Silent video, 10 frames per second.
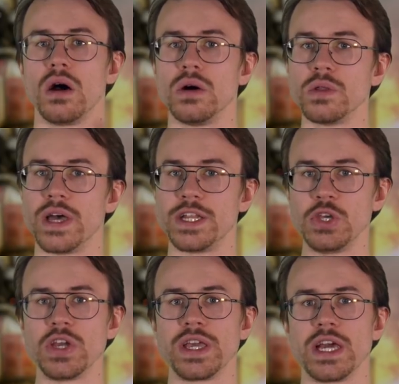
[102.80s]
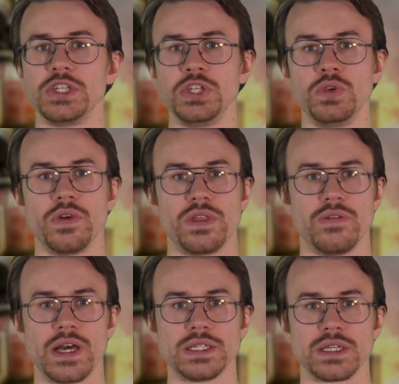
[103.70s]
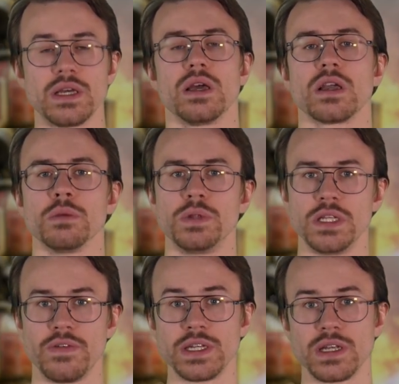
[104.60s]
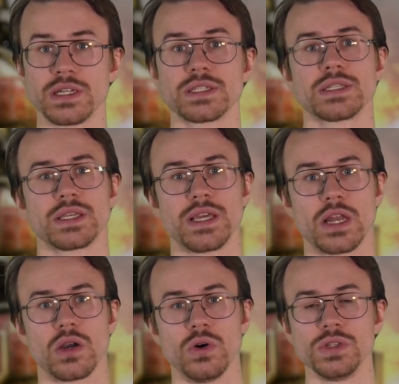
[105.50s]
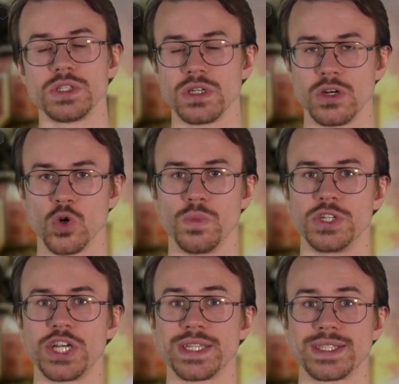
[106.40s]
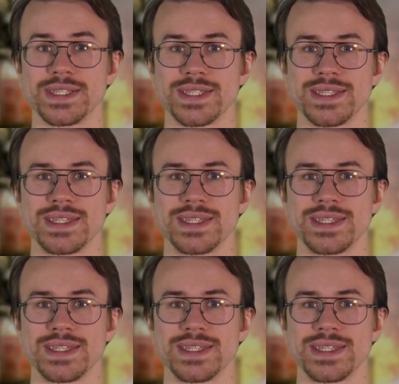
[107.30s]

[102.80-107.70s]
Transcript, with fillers: all that you can get during the event. Complete event tasks, get coins, open chests.